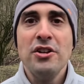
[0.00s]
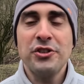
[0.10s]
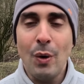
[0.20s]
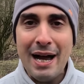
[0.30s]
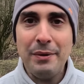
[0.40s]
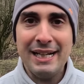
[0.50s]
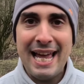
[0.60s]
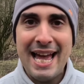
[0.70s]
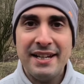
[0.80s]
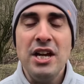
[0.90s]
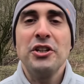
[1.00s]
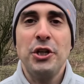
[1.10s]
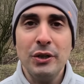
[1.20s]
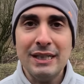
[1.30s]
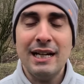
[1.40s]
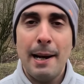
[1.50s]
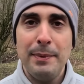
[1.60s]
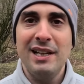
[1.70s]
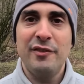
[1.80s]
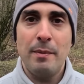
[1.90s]
So I went ahead, took a
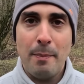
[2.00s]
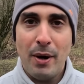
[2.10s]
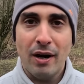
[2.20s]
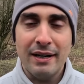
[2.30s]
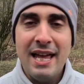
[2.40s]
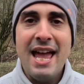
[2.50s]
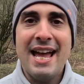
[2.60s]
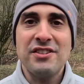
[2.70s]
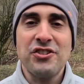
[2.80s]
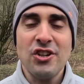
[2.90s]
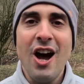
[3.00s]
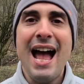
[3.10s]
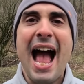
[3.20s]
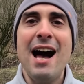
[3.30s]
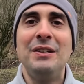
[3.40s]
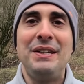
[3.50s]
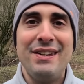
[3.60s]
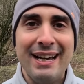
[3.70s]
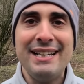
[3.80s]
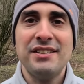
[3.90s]
couple of them apart and saw how
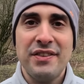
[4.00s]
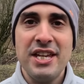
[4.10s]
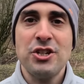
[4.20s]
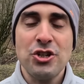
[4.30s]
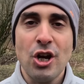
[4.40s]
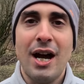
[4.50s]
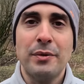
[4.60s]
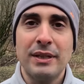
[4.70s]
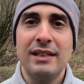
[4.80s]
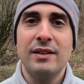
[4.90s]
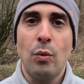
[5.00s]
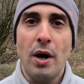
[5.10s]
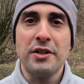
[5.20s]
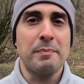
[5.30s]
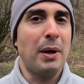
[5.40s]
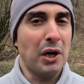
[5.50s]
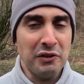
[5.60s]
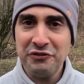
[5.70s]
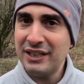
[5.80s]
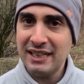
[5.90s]
nice this shot really was.
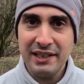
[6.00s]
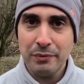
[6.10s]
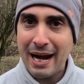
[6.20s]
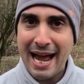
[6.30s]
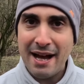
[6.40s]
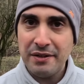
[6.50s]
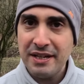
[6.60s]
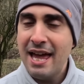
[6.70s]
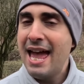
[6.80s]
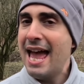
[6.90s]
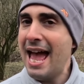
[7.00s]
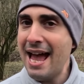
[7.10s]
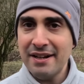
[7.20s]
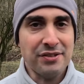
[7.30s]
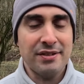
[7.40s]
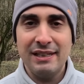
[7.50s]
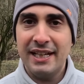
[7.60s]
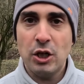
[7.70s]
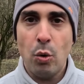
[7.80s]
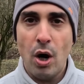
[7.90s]
Perfectly round,
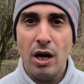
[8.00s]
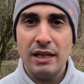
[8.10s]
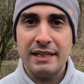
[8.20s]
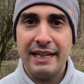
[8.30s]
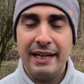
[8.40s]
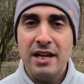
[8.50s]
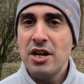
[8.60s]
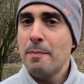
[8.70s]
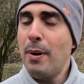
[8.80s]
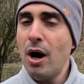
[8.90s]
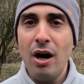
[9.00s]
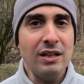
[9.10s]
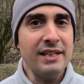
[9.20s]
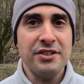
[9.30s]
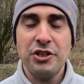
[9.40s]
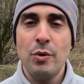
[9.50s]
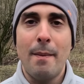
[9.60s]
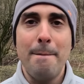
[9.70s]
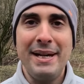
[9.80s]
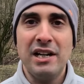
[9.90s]
excellent quality, polished to
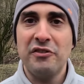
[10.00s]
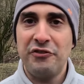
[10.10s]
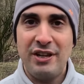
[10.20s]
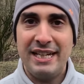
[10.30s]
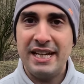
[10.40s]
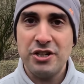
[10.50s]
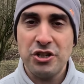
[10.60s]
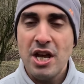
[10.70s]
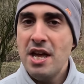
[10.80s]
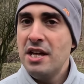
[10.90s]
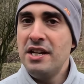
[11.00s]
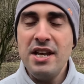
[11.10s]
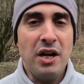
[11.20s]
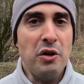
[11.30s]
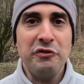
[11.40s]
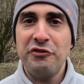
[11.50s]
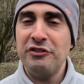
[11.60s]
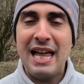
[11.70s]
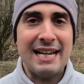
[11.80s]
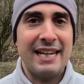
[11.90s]
a mere finish, no
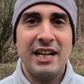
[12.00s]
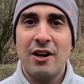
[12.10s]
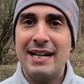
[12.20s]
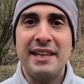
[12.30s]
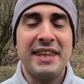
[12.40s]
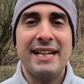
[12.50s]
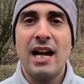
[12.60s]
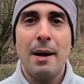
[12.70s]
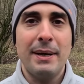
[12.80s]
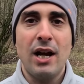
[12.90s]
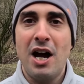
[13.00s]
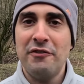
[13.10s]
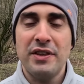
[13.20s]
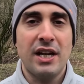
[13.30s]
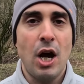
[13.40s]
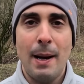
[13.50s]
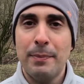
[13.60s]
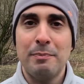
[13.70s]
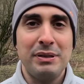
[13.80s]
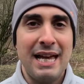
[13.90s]
flecking or anything coming off of the
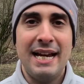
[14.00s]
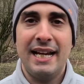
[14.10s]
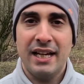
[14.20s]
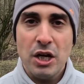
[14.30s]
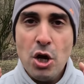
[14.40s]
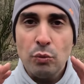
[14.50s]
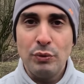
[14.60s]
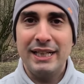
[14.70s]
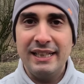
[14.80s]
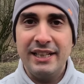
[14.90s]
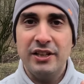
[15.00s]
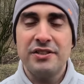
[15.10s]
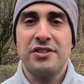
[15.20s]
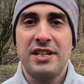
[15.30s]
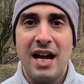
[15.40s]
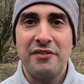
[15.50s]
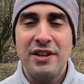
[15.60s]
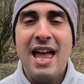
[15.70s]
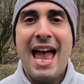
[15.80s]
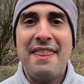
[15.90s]
copper plating, really good stuff.
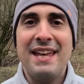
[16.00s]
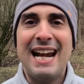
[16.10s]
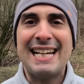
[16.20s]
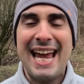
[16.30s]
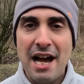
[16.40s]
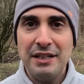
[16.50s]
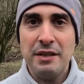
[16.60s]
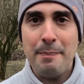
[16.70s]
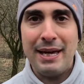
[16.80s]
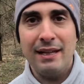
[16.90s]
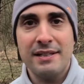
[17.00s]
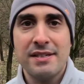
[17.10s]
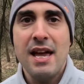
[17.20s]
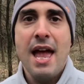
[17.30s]
And then I counted the pellets